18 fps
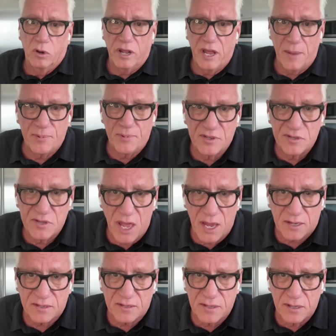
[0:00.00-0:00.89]
What happens
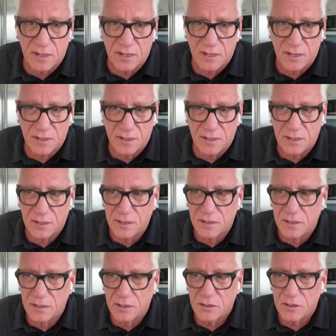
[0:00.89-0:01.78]
next?
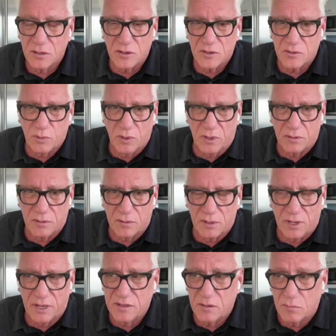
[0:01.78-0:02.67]
Mm. She goes,
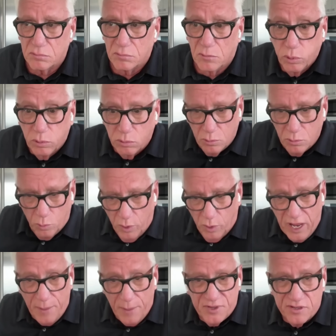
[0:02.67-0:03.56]
"What?" I said,
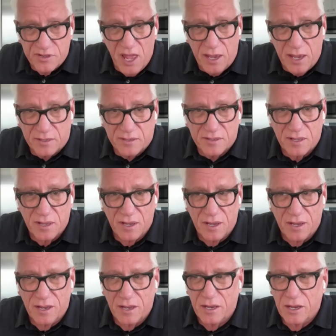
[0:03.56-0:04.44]
"What happens next?"
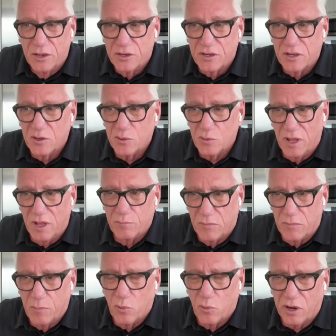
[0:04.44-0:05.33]
She goes, "Well,
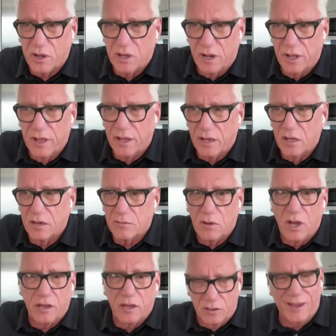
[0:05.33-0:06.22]
I'm working on
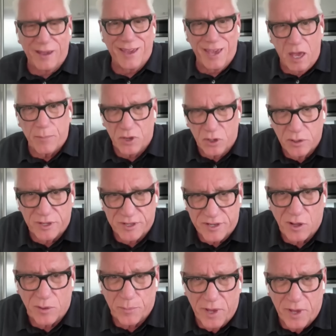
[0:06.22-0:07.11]
it. I can't, but you
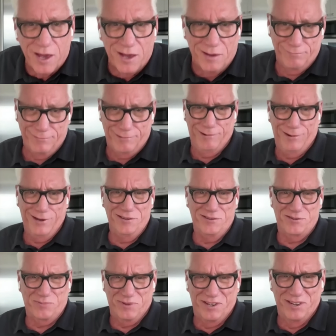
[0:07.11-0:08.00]
can tell me I'm your
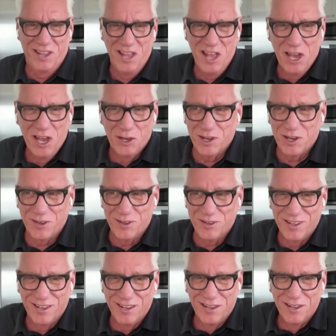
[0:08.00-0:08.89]
husband." She
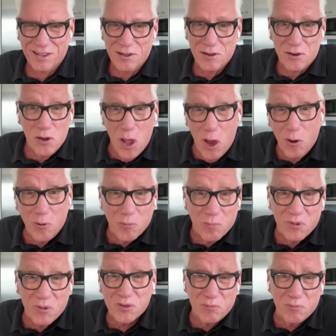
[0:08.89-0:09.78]
goes,
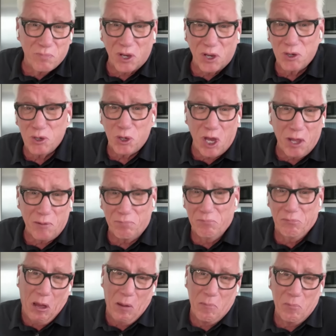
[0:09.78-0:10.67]
"No, Mr. Big
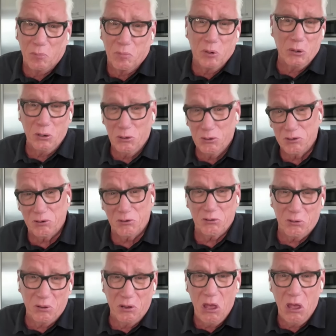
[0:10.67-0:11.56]
Shot, I'm a
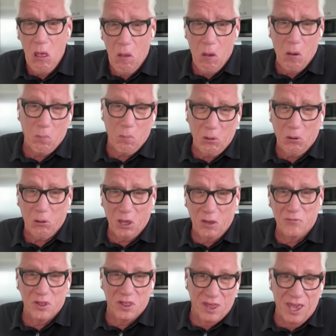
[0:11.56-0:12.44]
producer. I'm going to
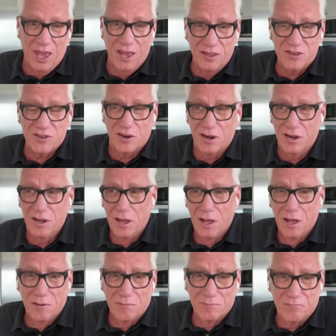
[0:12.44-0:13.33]
give you the
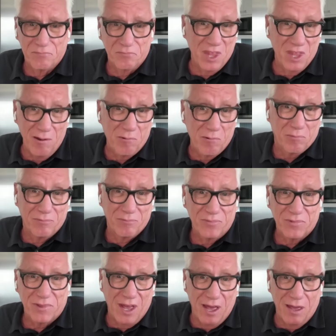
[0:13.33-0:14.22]
answer. No,
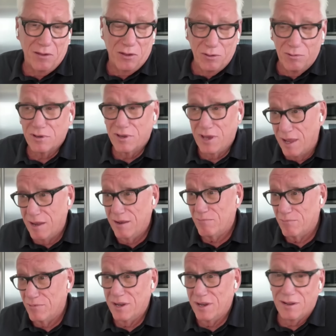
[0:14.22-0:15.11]
you'll
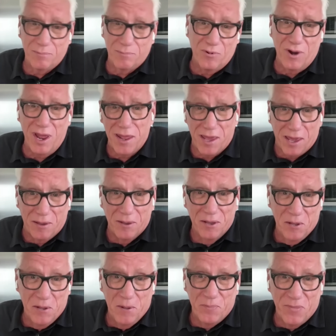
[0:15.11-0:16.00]
get it when I'm ready."